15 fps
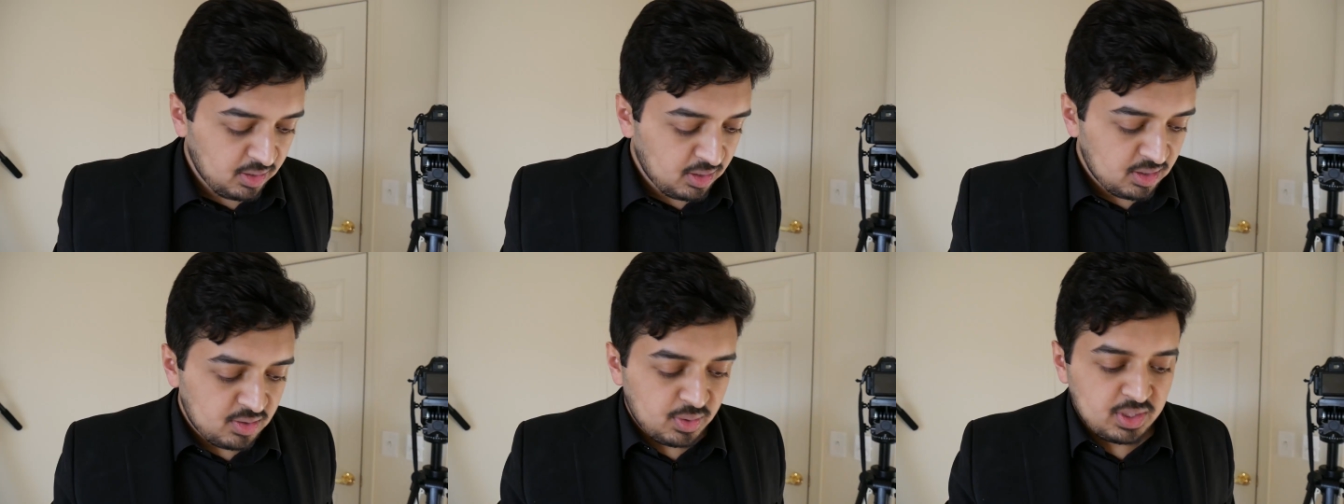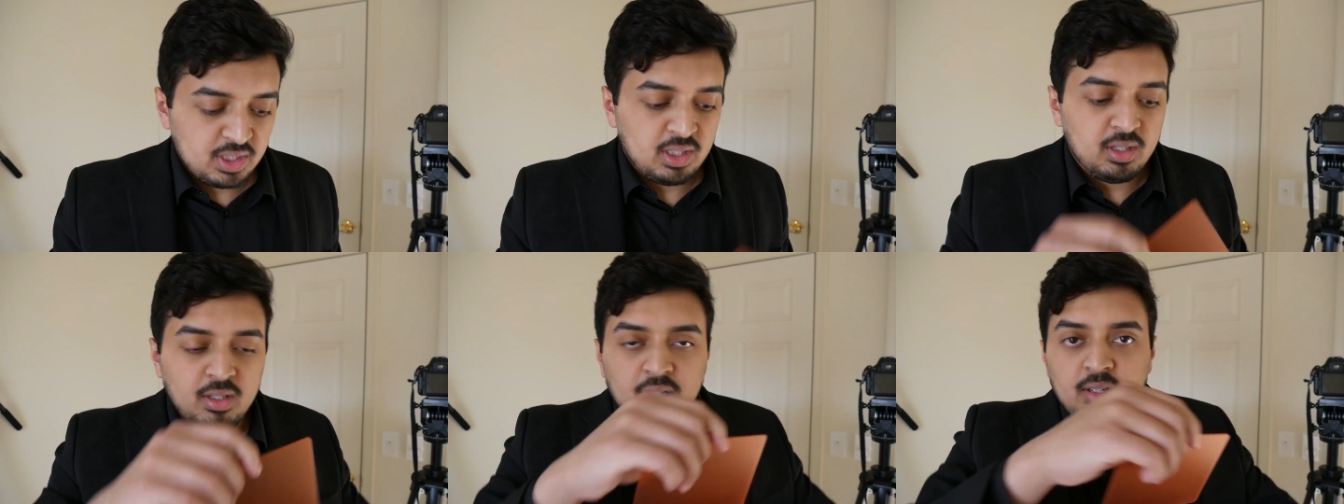You're gonna switch
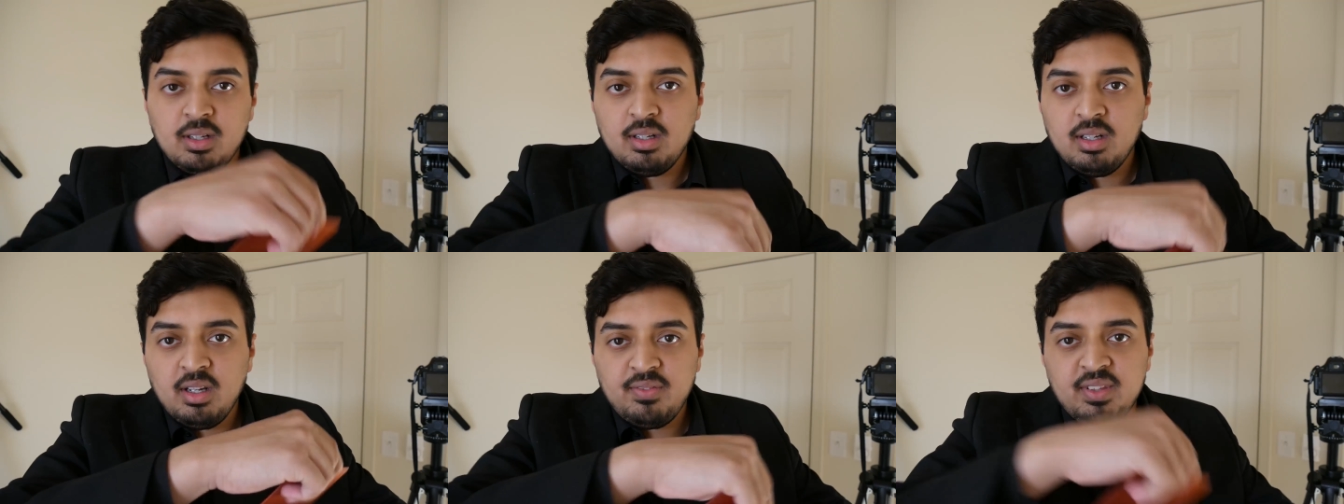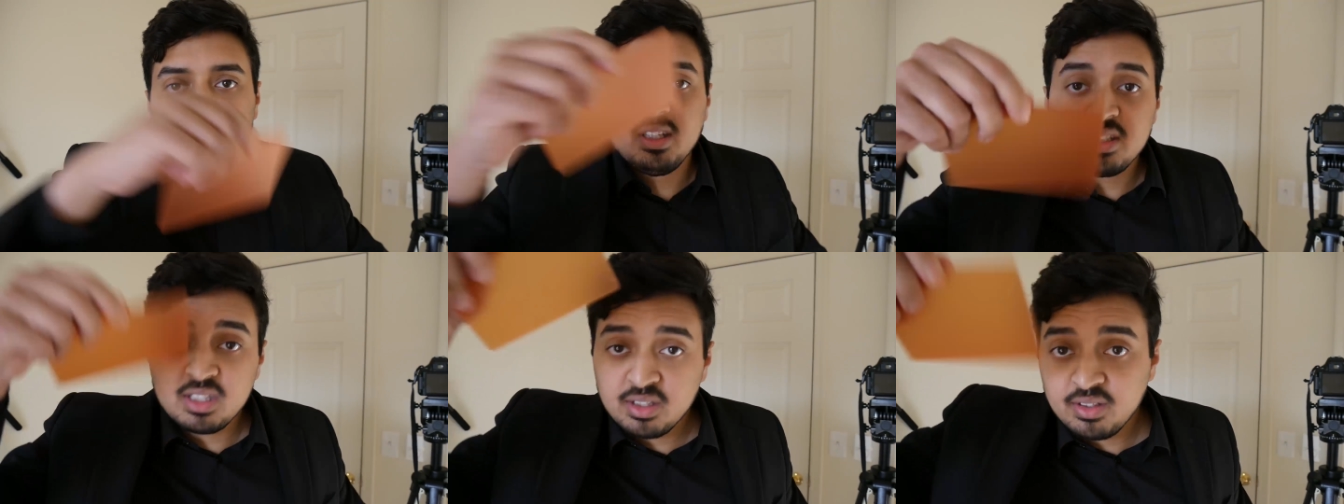it on. If the
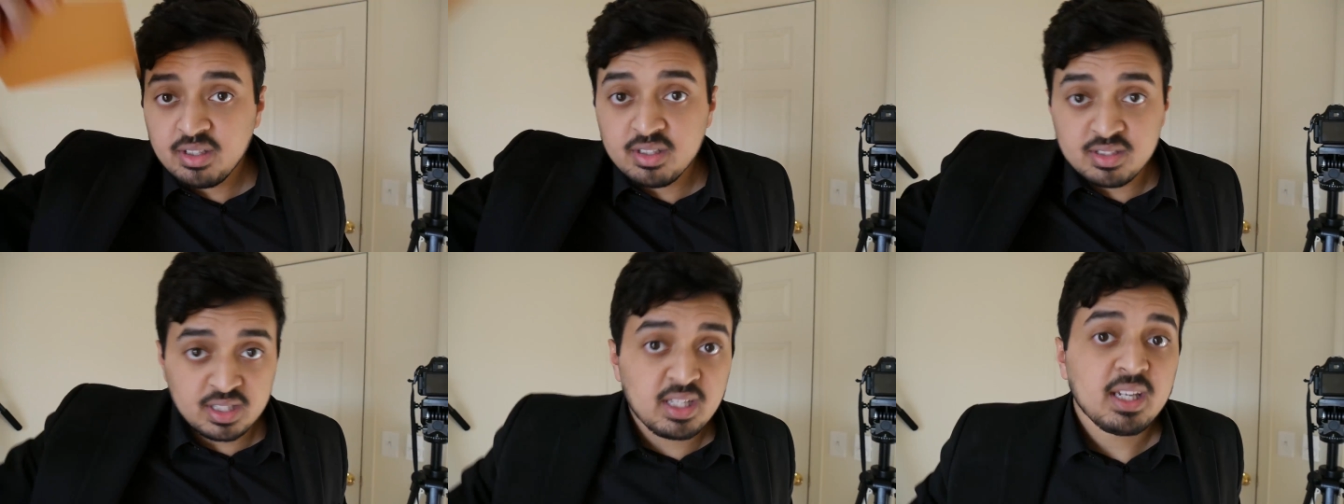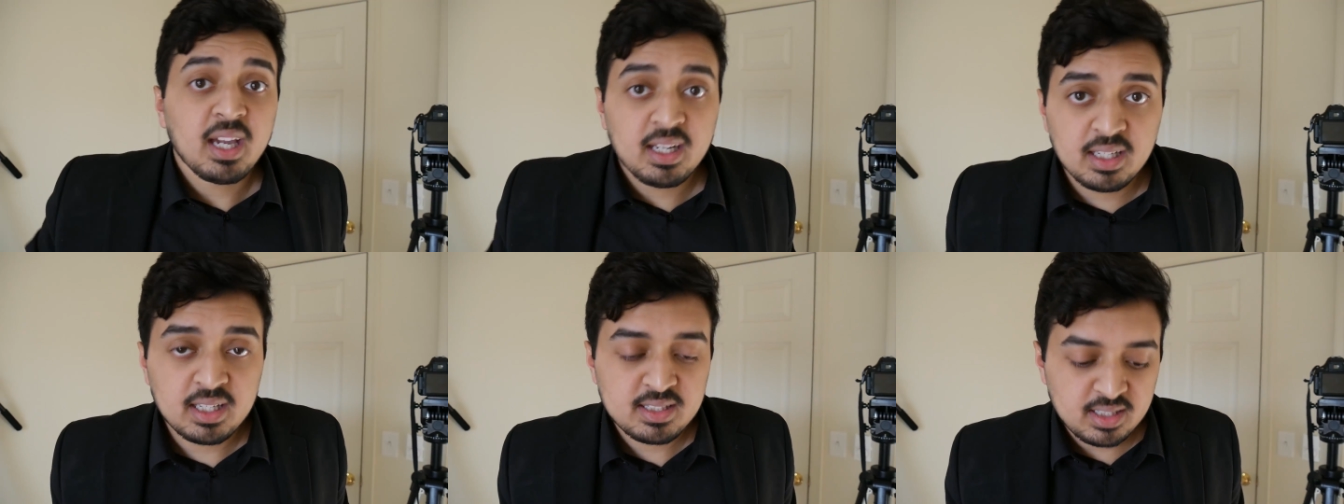interior is
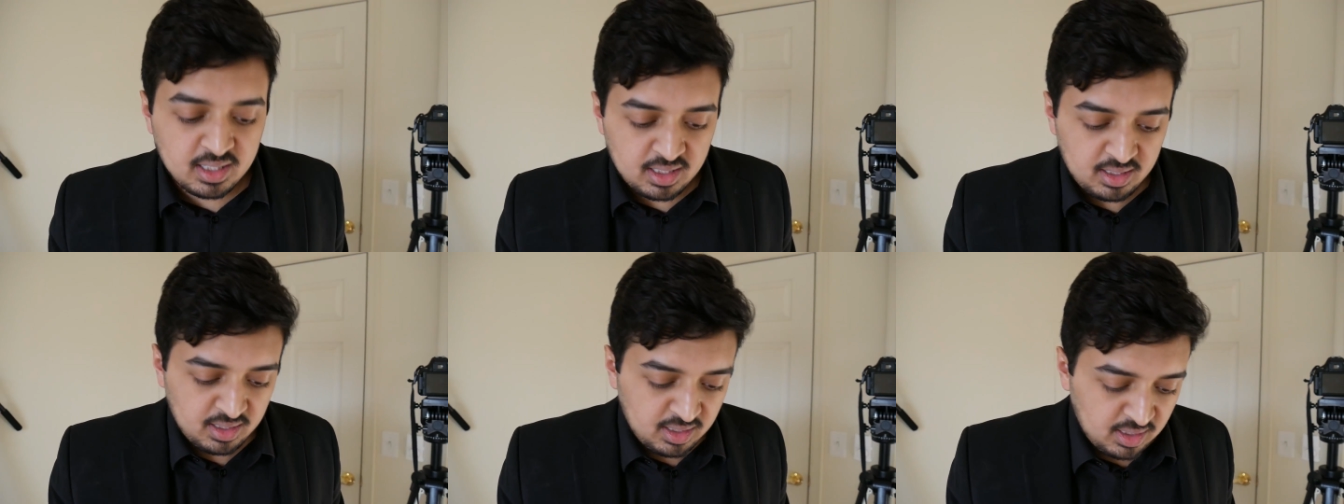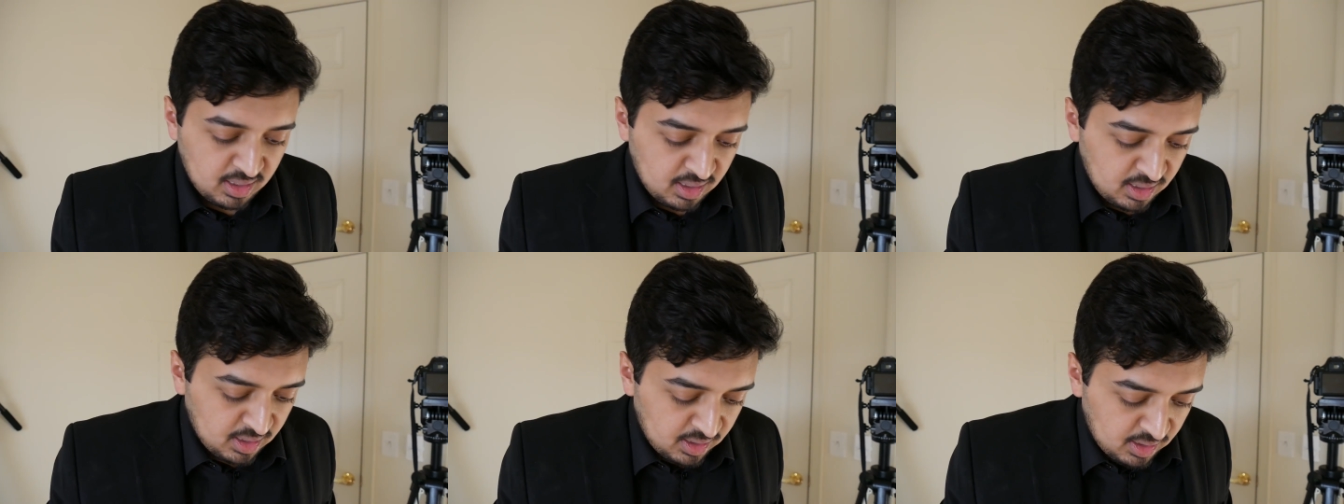incandescent,
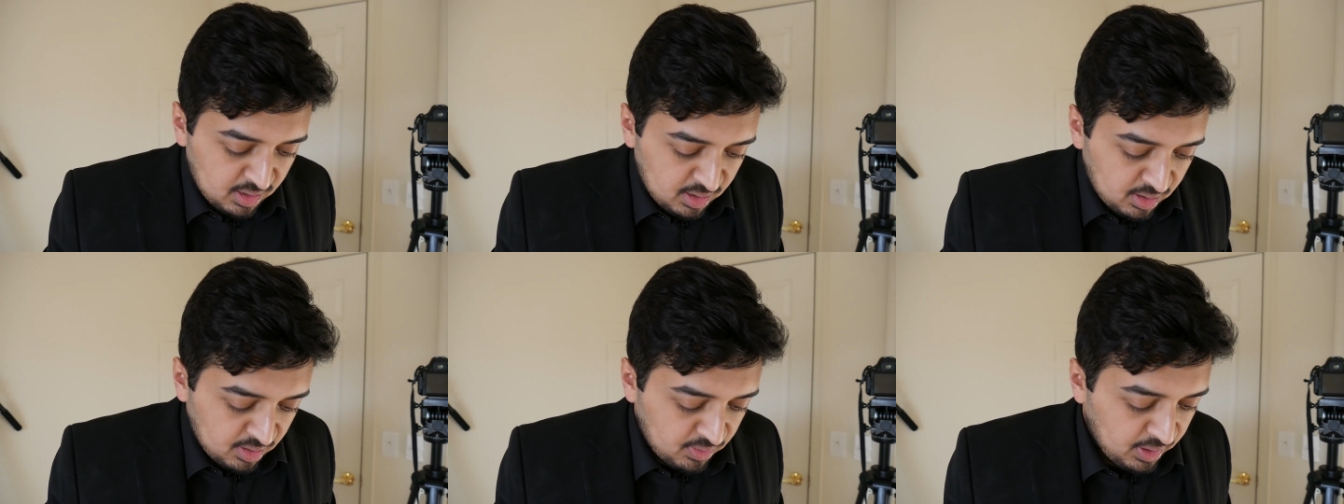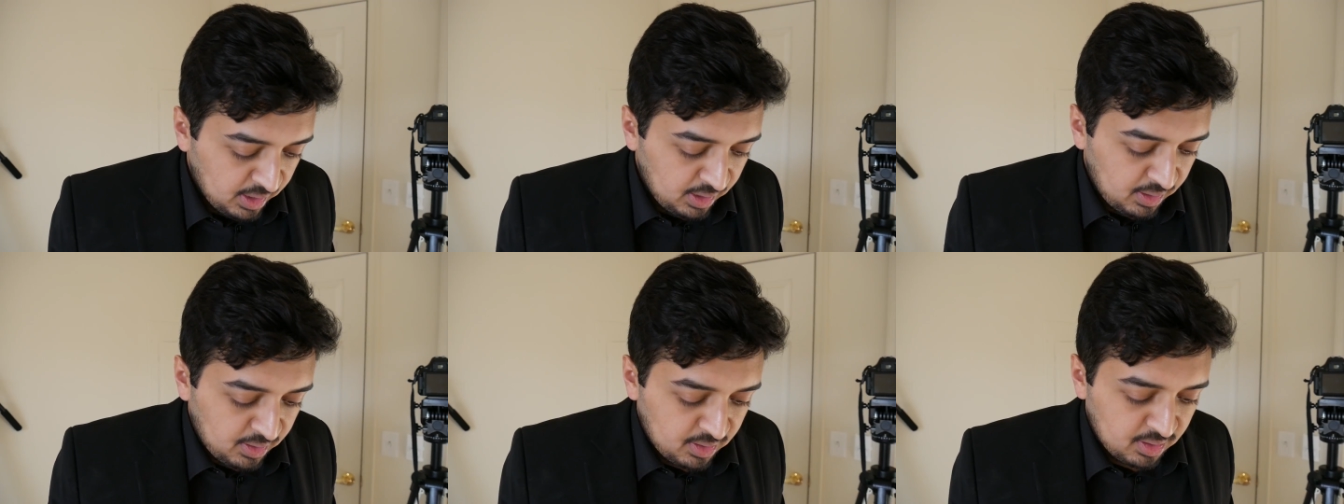
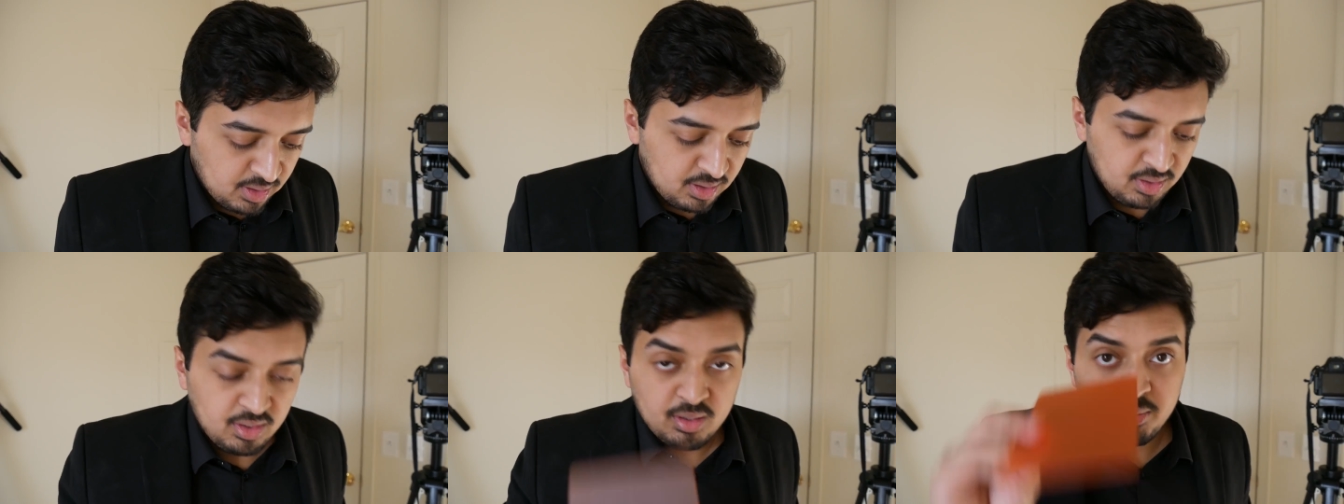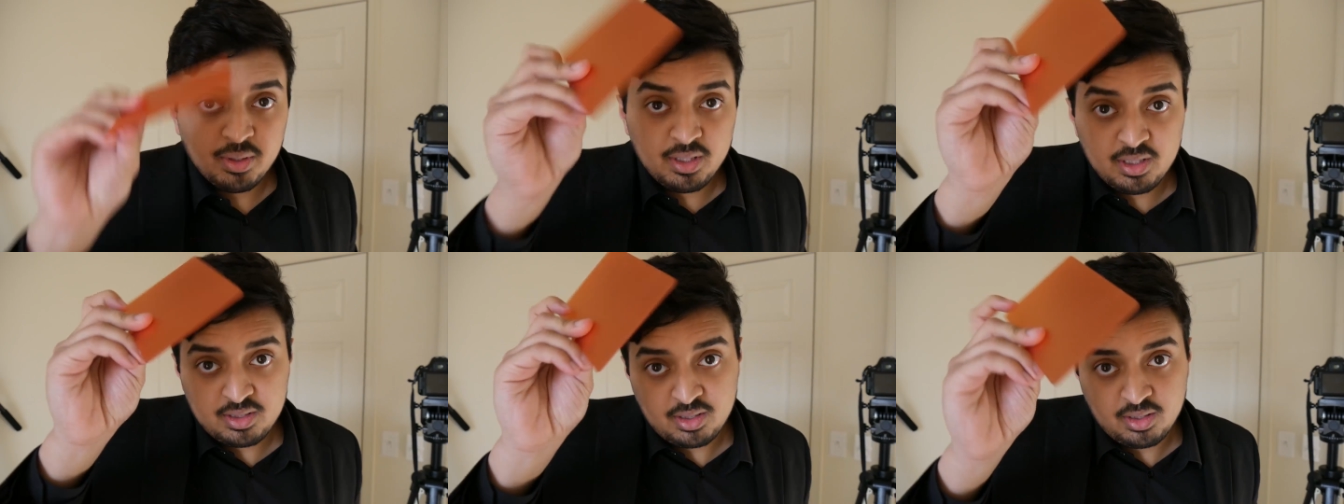right? You can
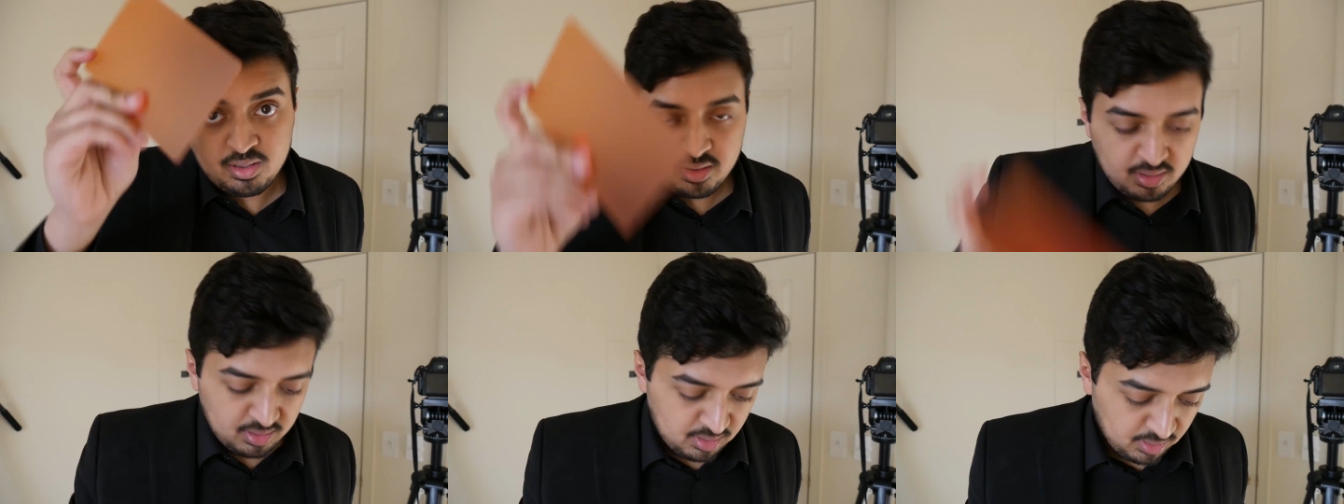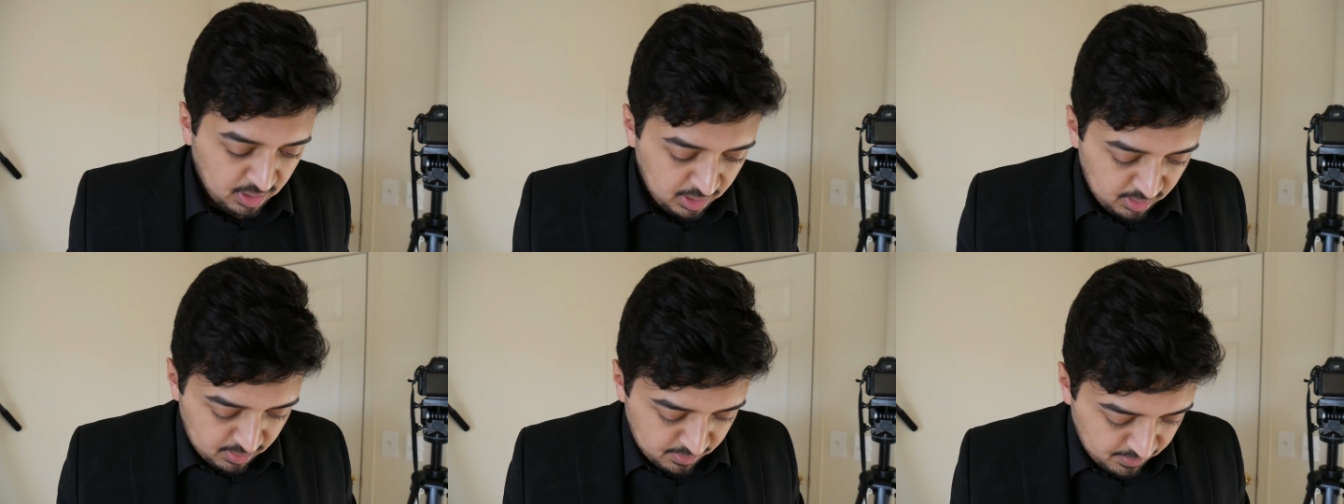put this on,
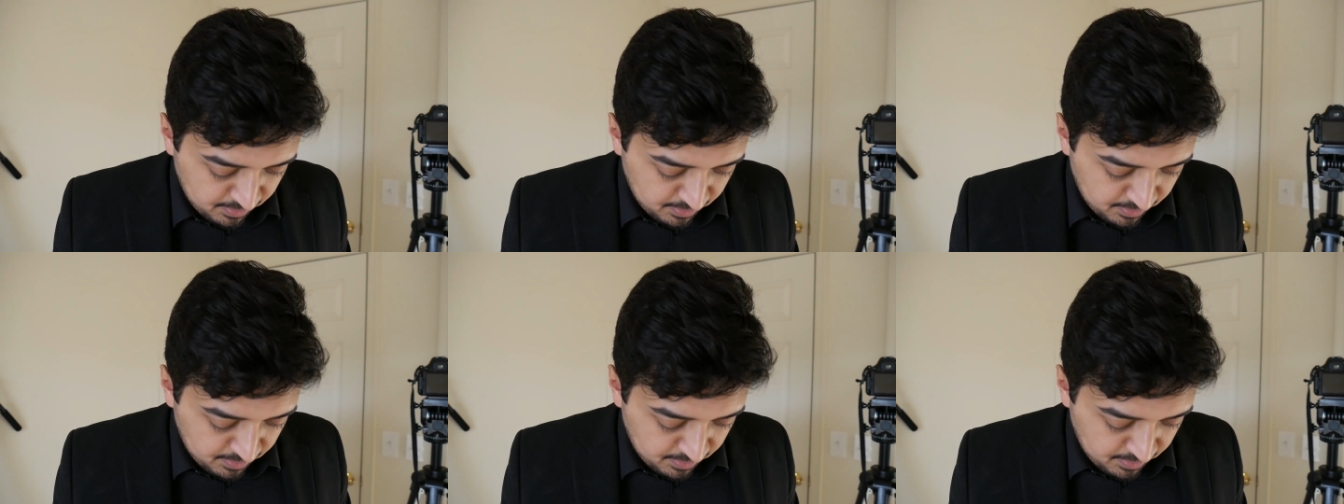okay?